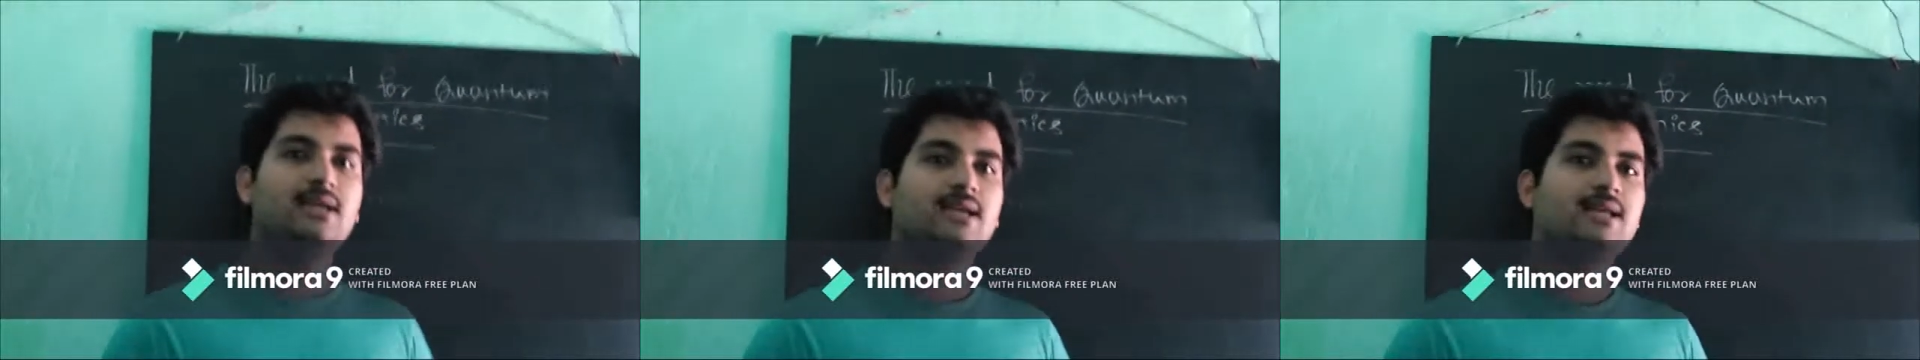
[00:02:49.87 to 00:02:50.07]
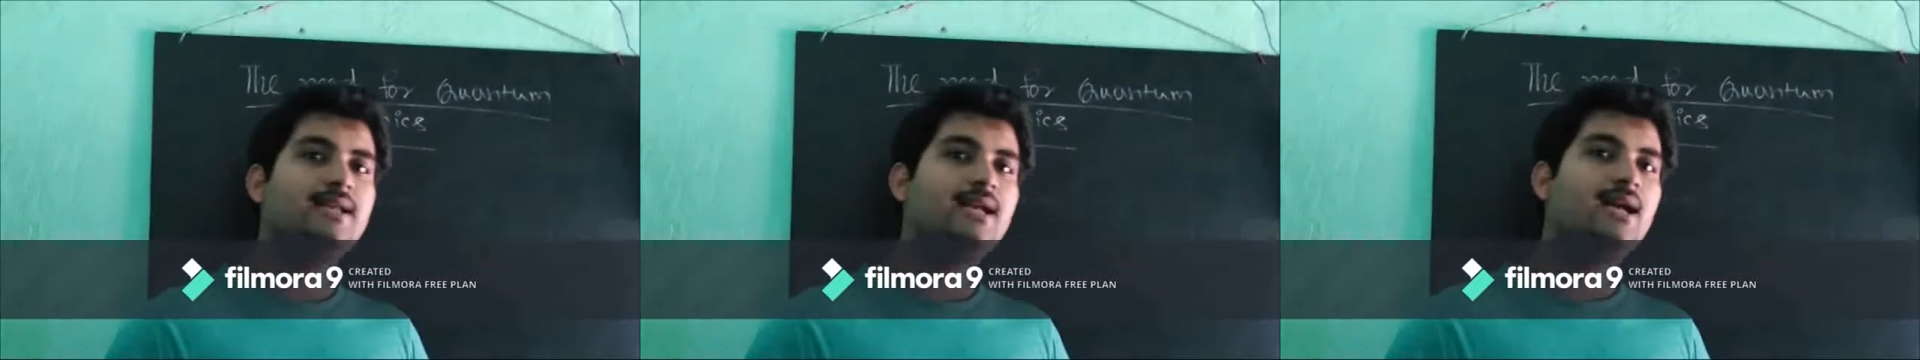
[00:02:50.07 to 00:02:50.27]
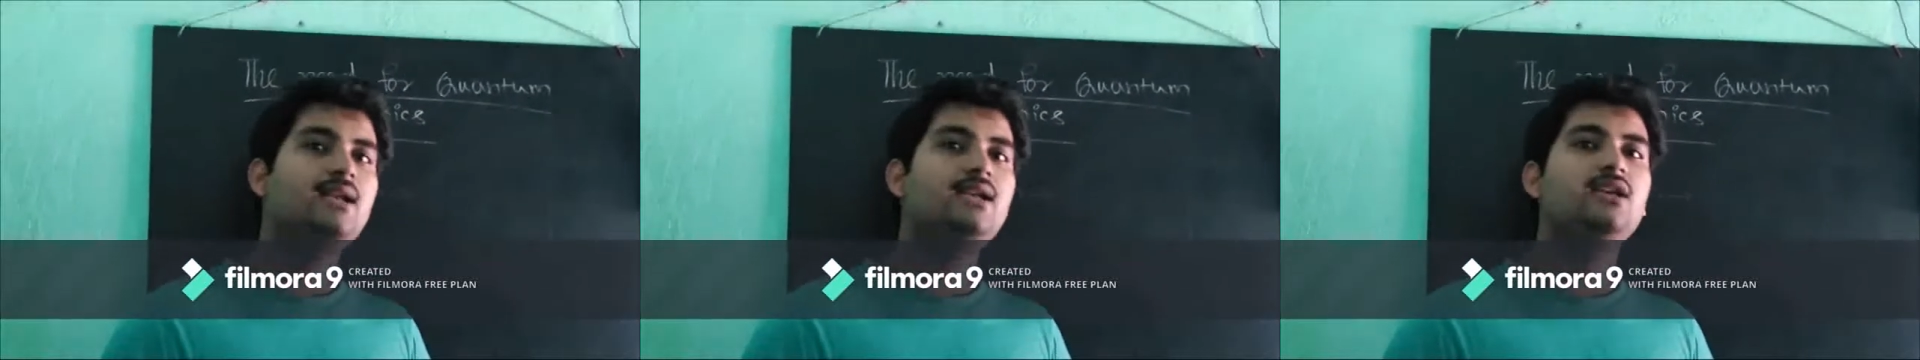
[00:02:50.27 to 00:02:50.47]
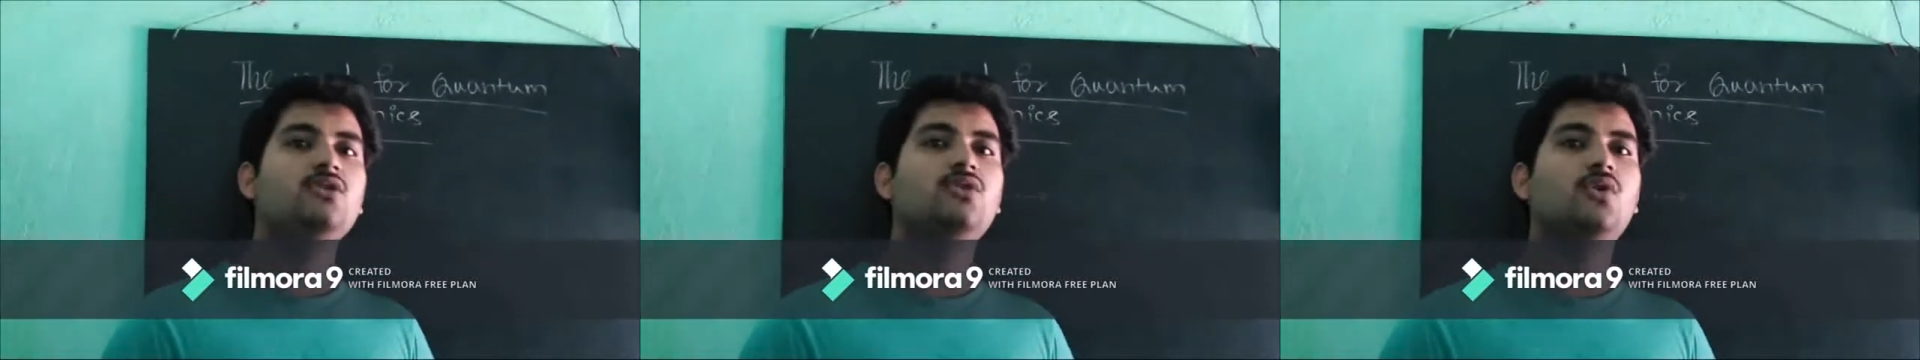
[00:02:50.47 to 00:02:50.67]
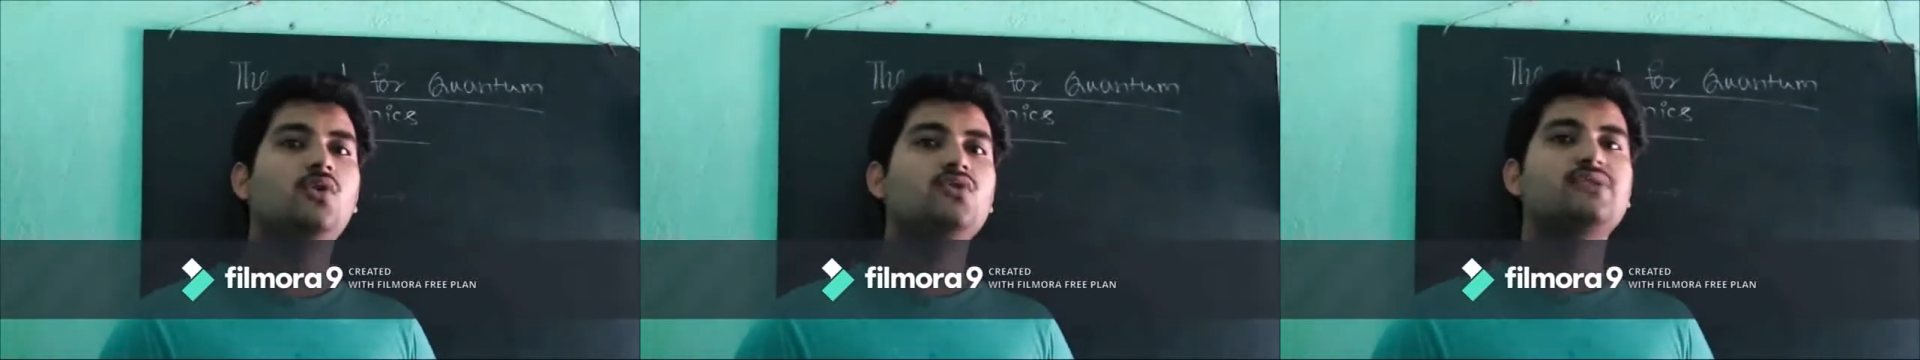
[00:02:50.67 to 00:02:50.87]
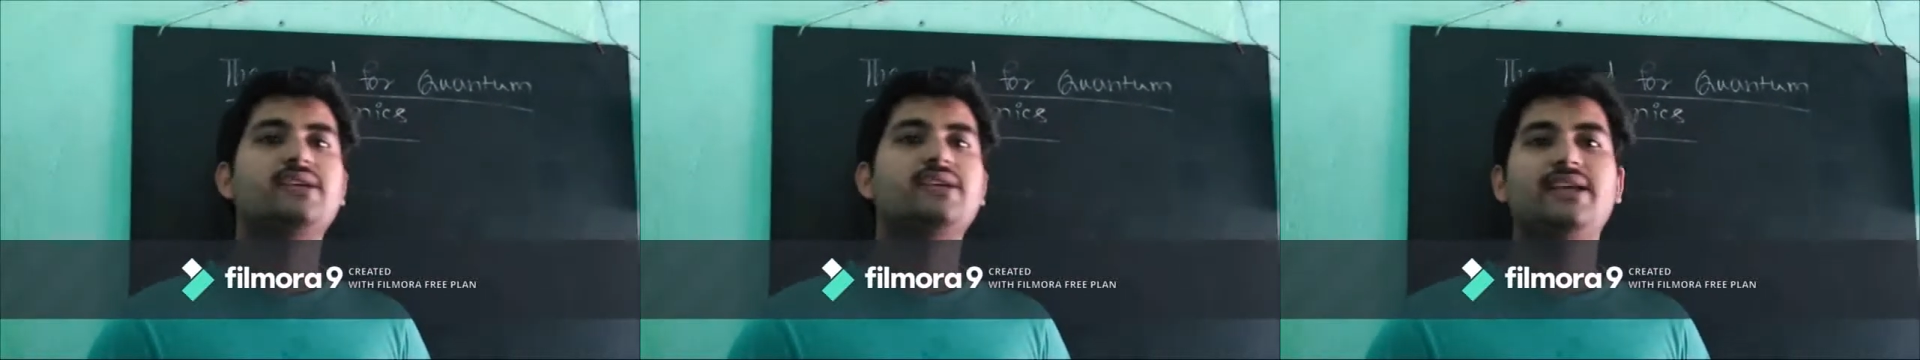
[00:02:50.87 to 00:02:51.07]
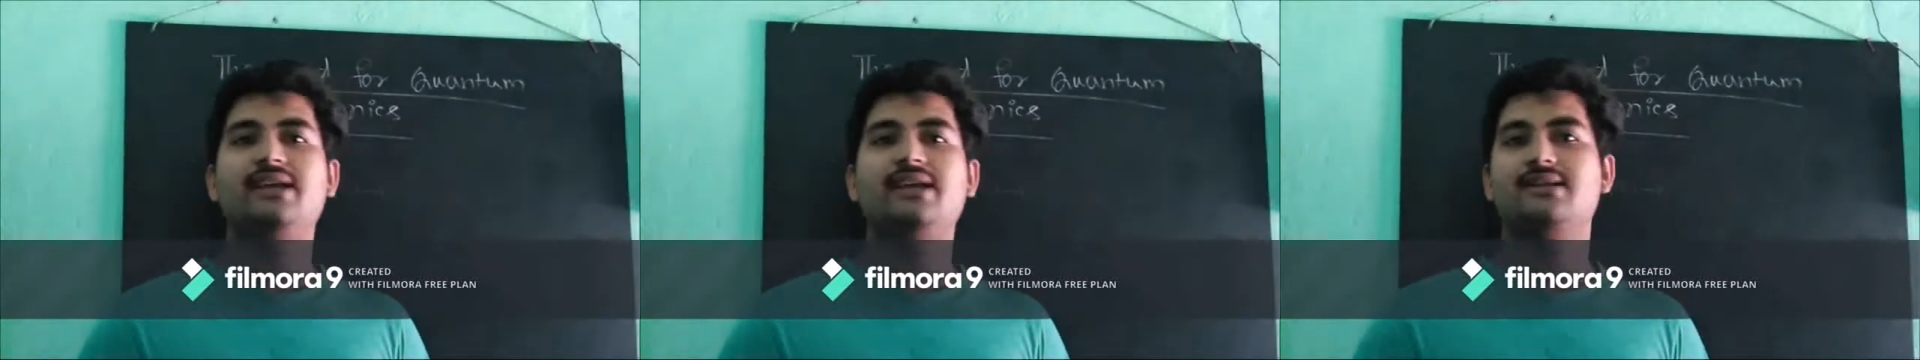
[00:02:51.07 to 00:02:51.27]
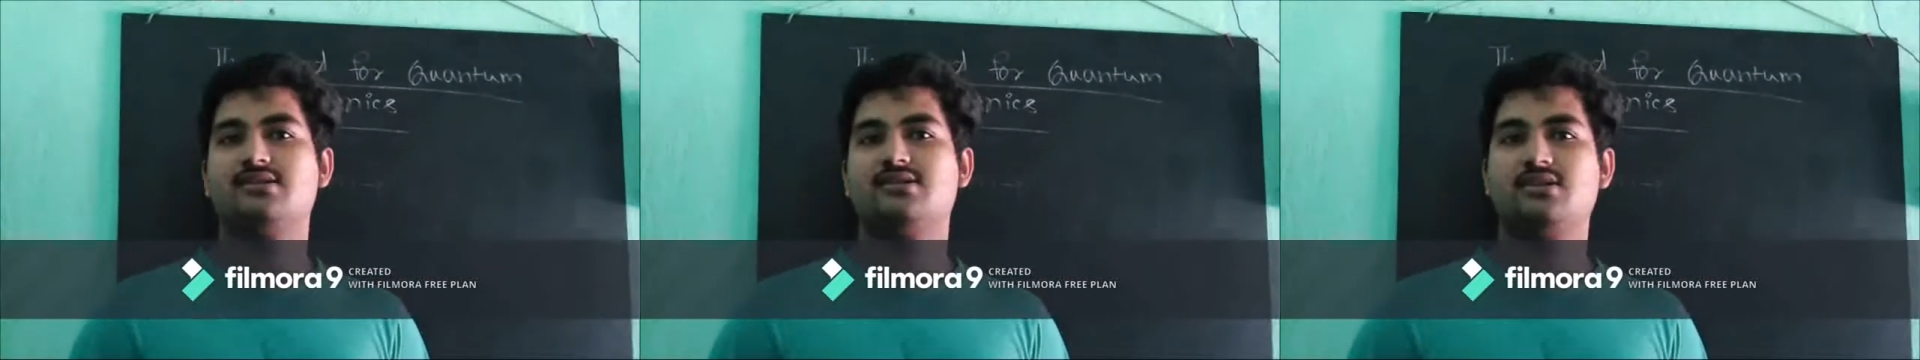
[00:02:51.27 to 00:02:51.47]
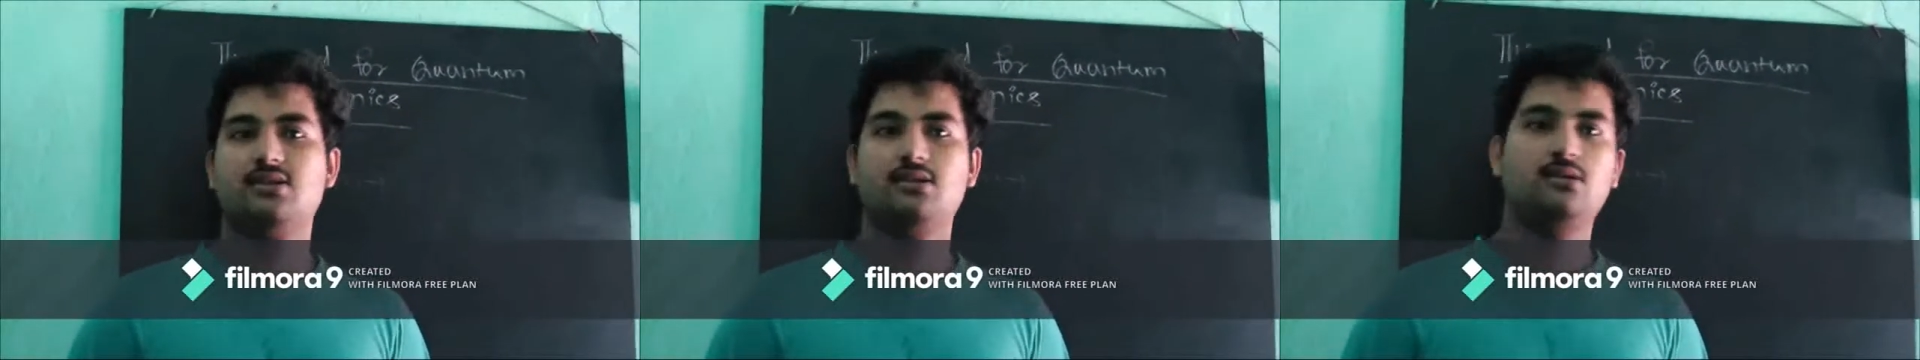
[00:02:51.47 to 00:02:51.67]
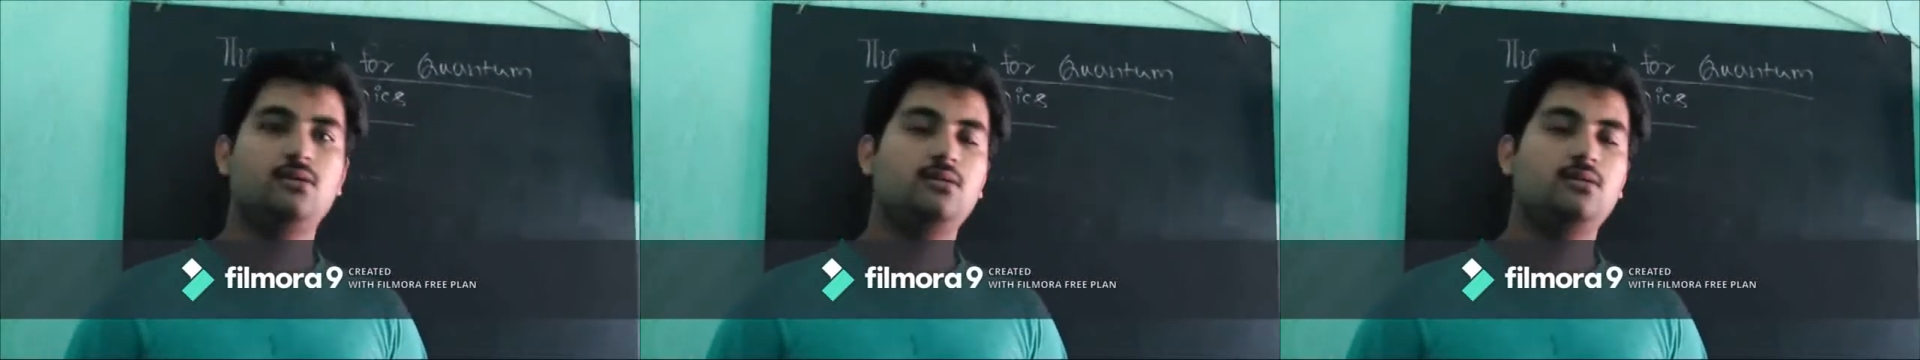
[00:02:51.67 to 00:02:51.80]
clearly goes against